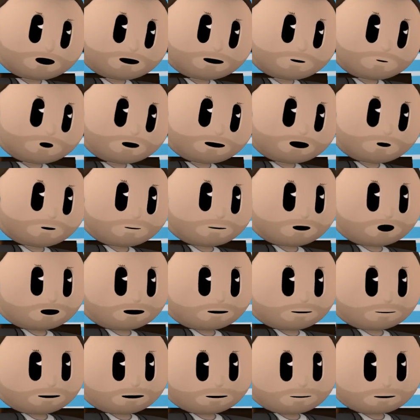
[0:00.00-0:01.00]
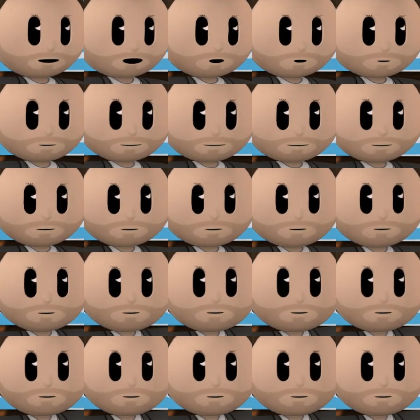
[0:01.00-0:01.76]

the brothers and sisters,